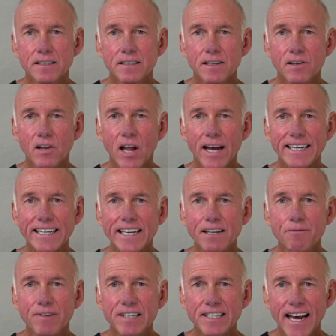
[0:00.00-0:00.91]
like
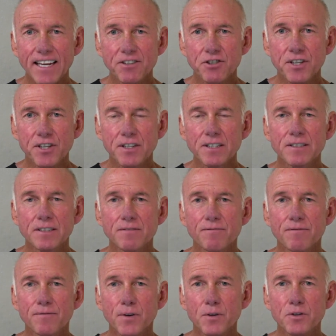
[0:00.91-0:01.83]
invitation,
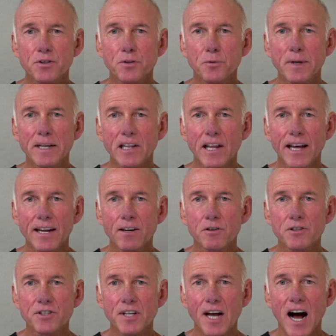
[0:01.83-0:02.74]
first three
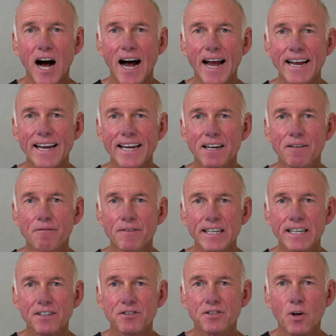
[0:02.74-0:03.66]
letters,
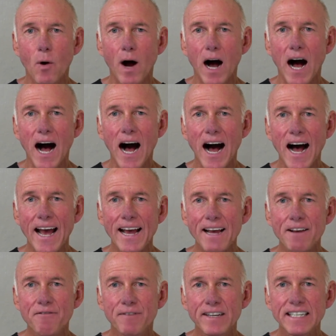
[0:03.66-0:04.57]
INV. So
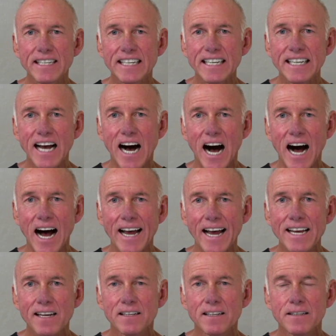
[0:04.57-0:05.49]

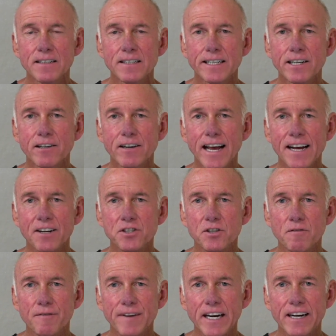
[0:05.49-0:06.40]
IVDI,
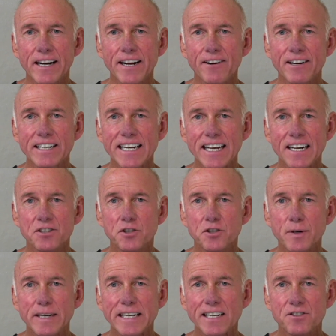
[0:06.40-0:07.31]
International Veterinary
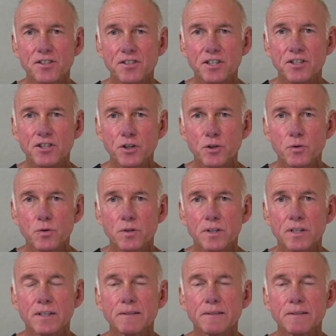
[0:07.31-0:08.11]
Dentistry Institute,